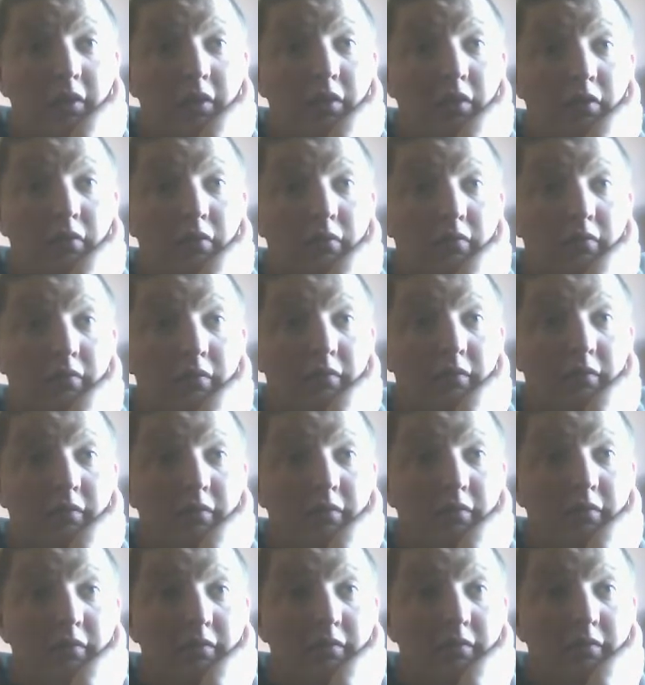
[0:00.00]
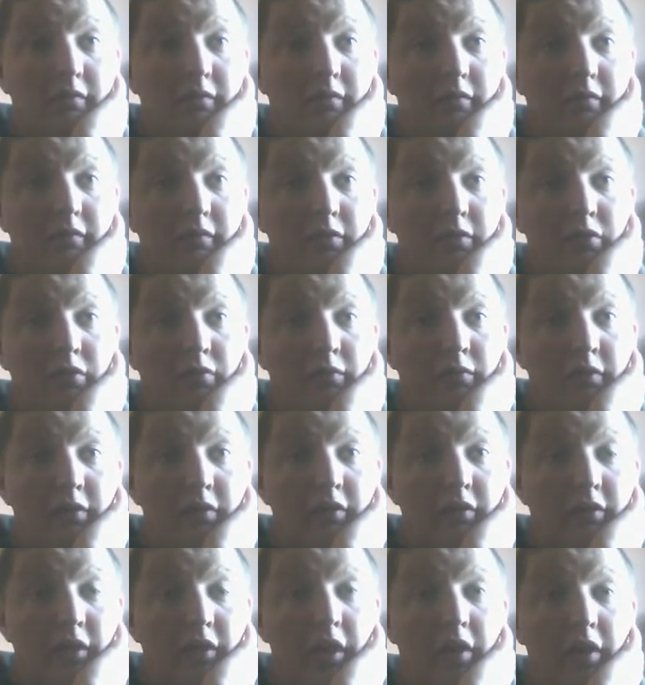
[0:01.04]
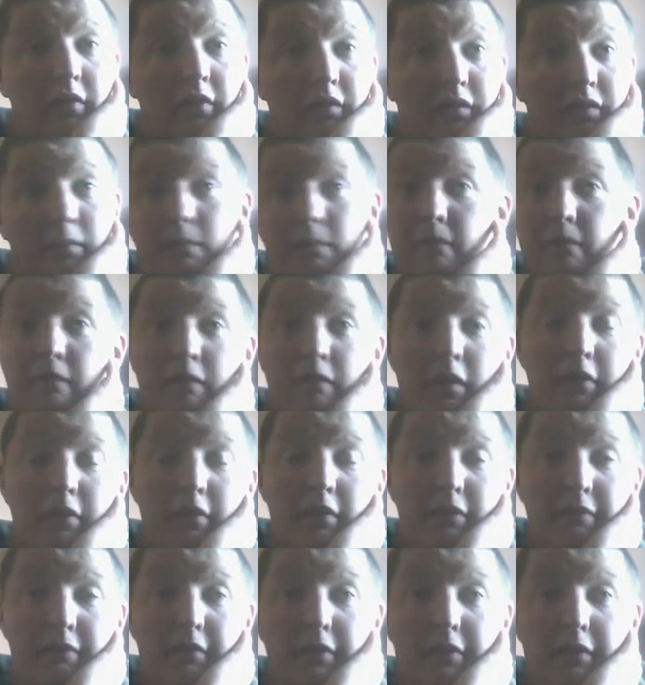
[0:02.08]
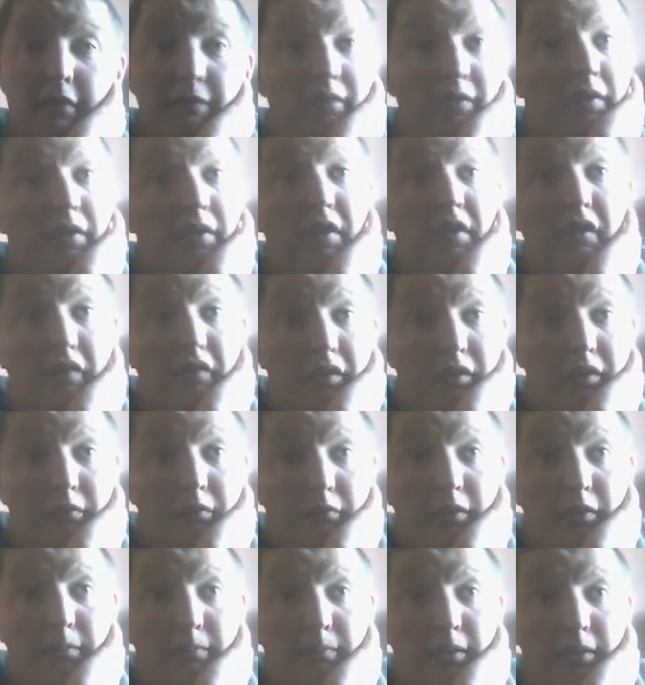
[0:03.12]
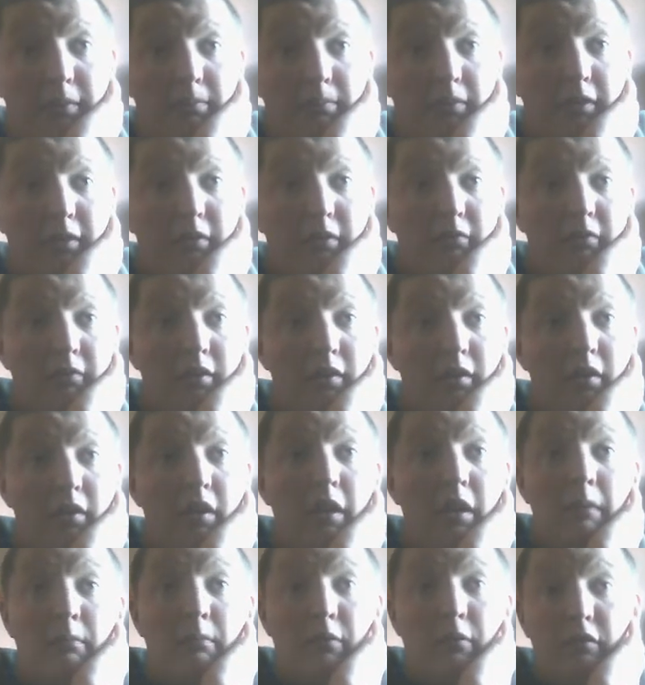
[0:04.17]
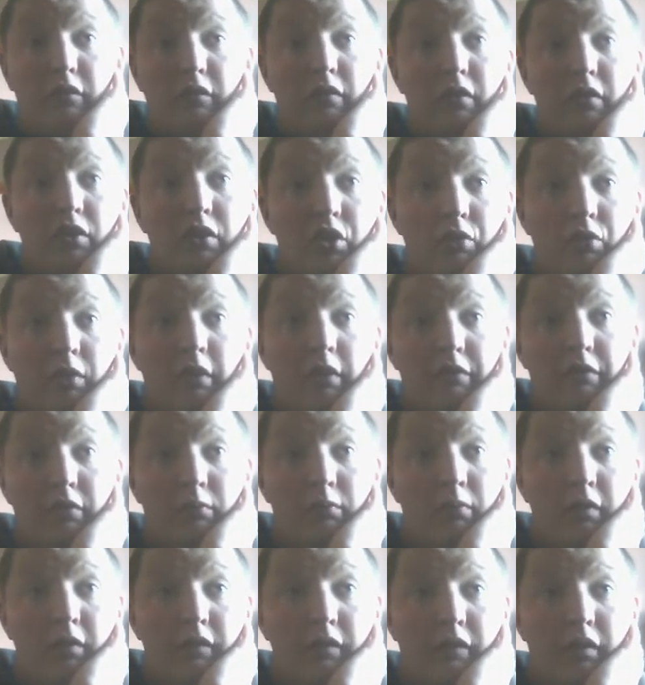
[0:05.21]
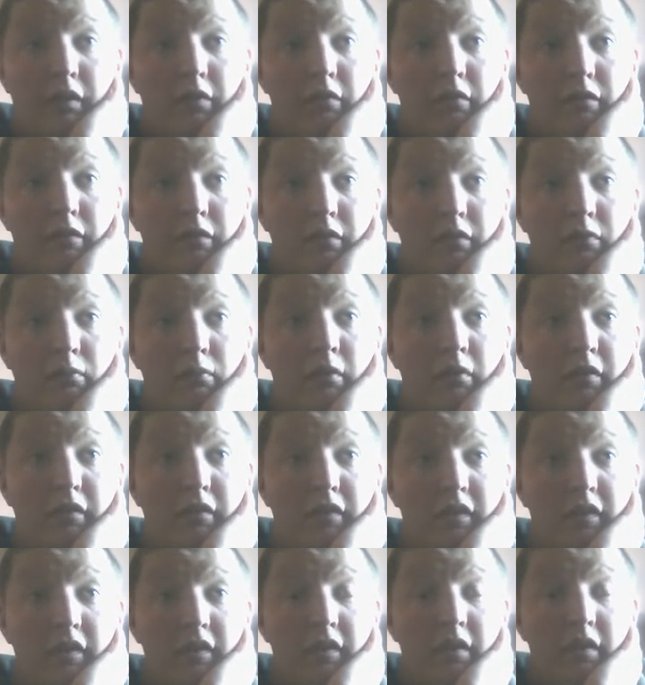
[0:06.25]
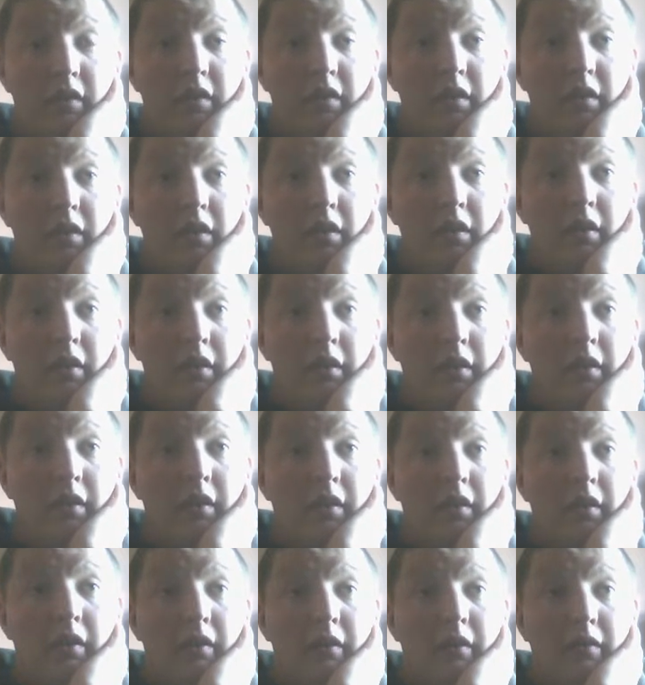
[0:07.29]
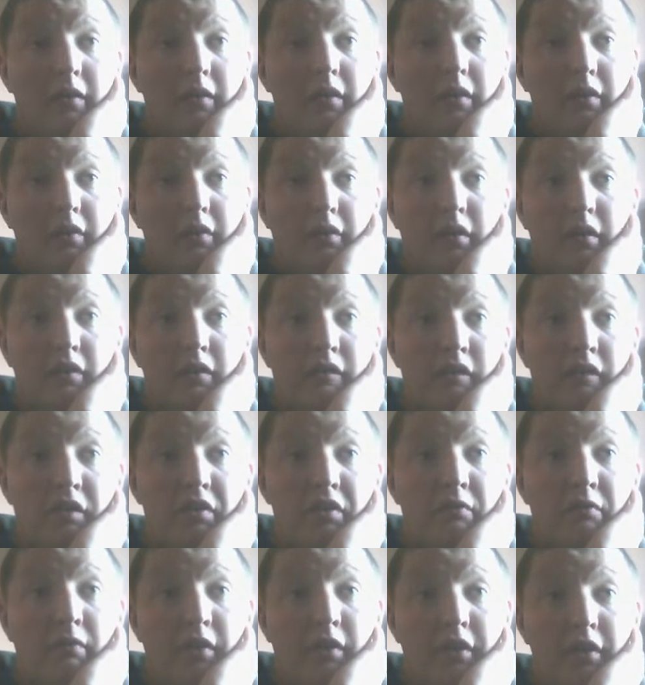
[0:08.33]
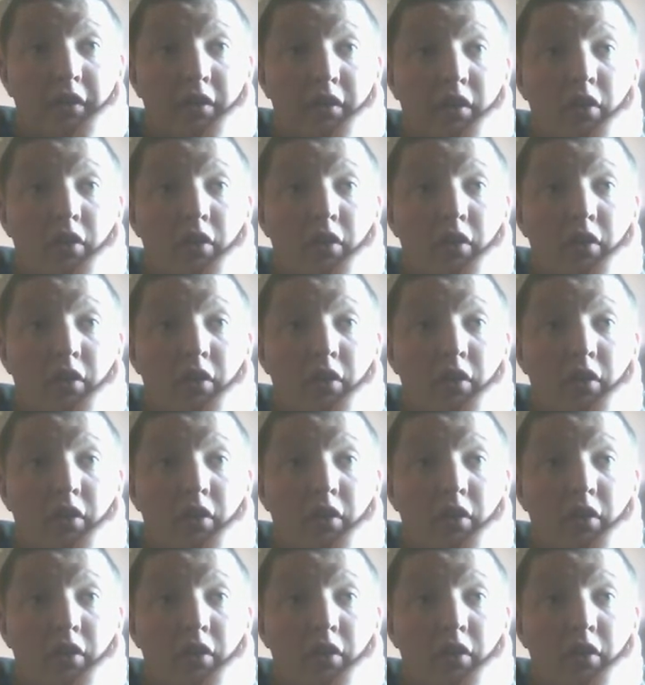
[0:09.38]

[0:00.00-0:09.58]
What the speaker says: There are some very, very, very genuine people out there, but you have to watch out for the ones that are not genuine,